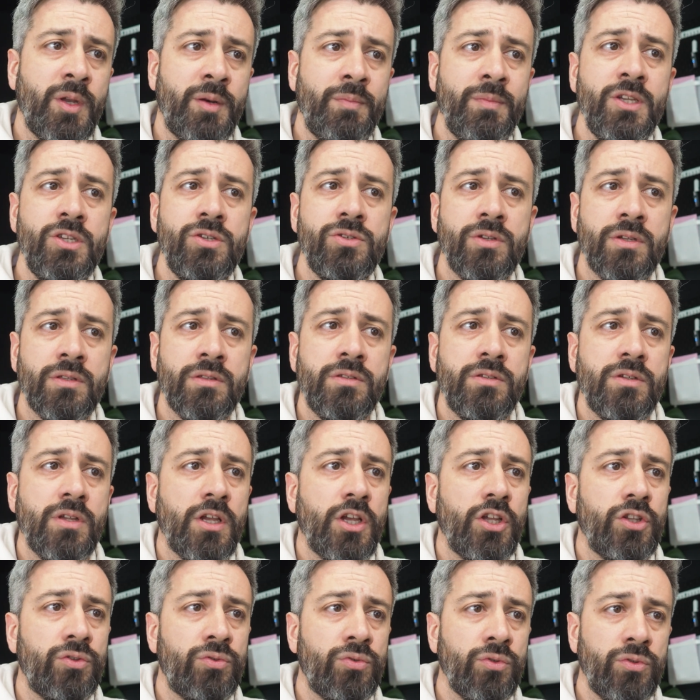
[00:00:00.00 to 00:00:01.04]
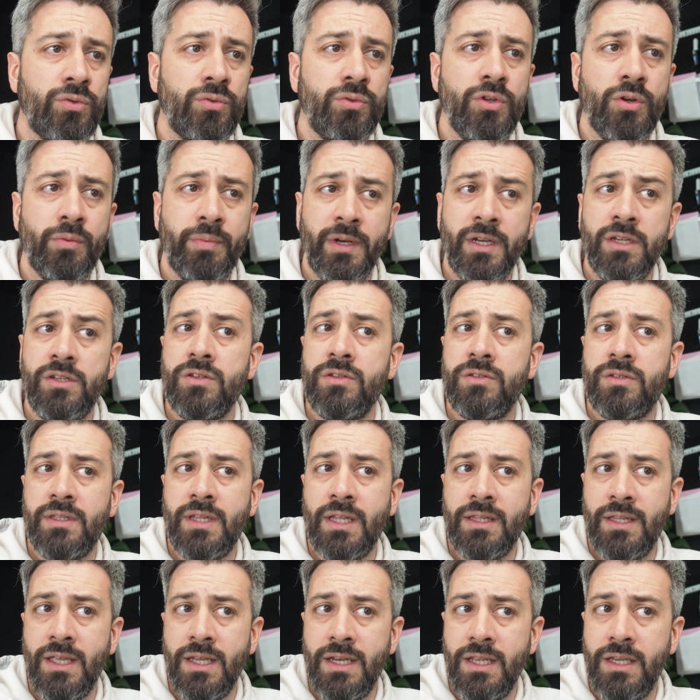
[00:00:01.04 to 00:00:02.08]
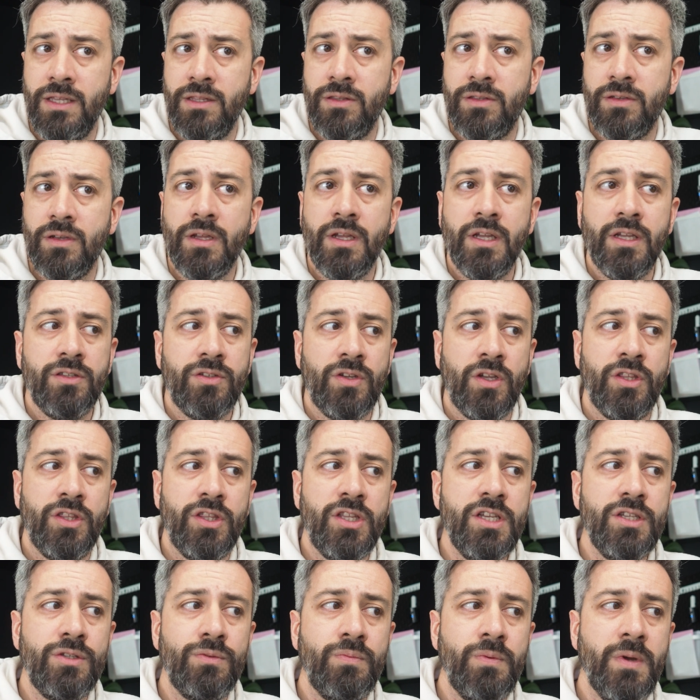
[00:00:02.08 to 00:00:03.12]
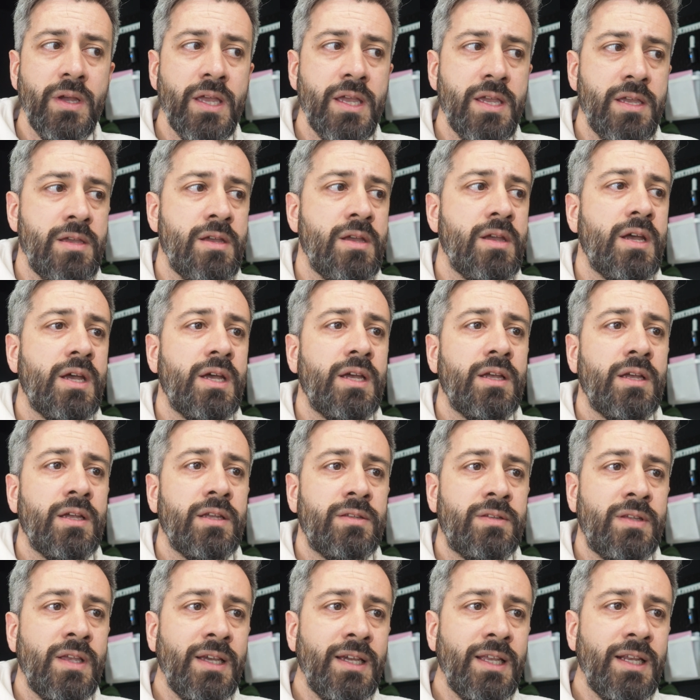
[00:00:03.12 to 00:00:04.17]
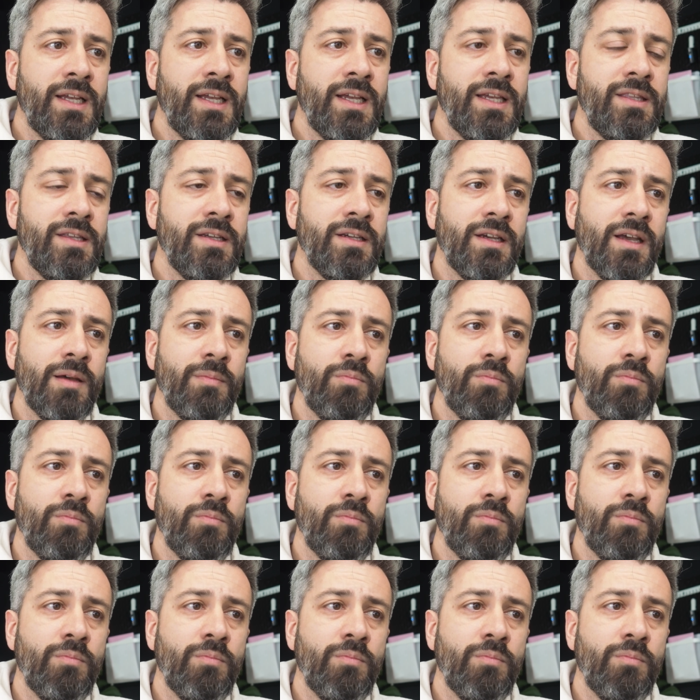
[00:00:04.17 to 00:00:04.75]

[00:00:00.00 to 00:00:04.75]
permissions to do the operations that they need. In this way, segregating